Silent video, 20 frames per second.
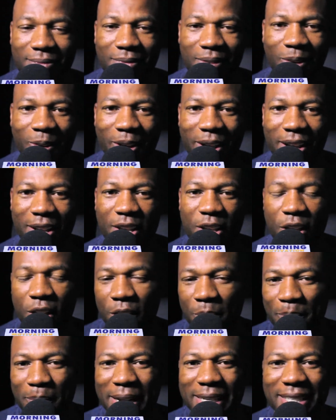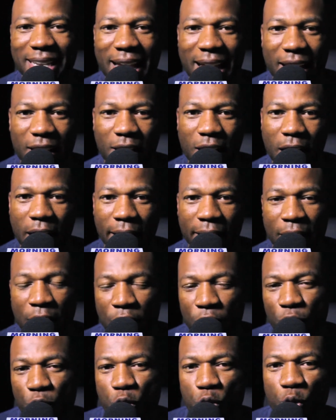Right? My tagline,
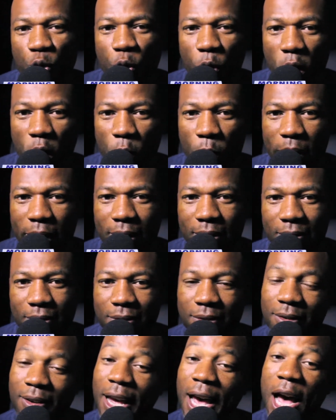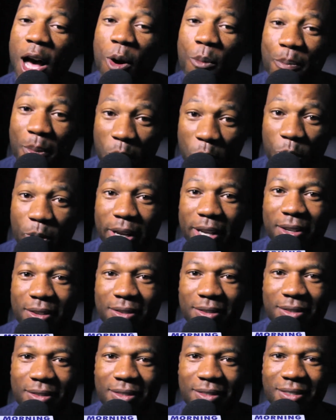you grow it, I'll mow it.
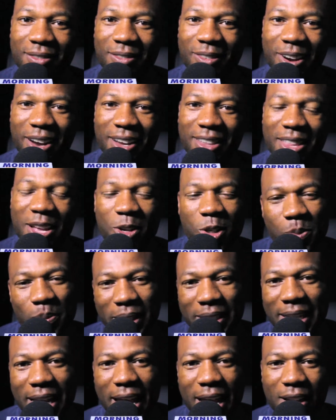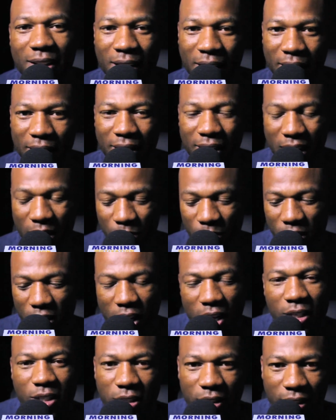Right? That was my tagline. I was
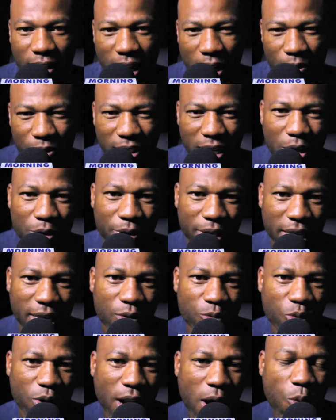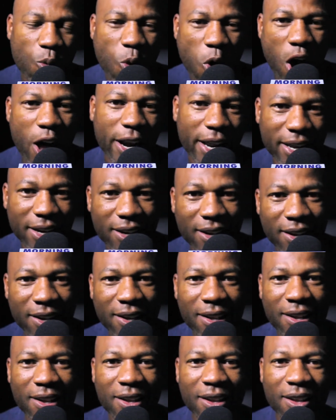hustling. I was out getting what I wanted.
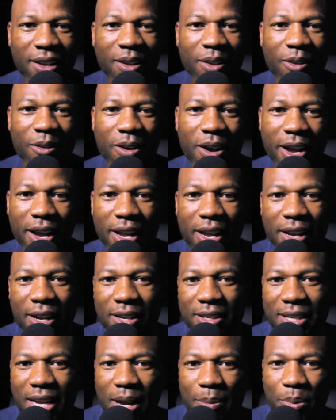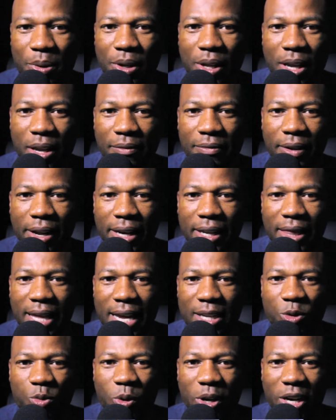Right? Because I believed
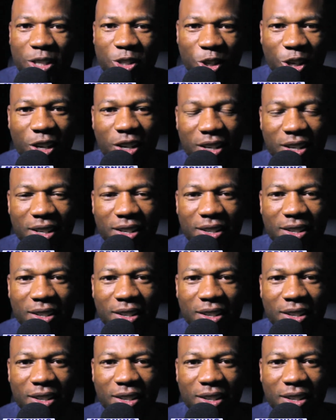that's what it took.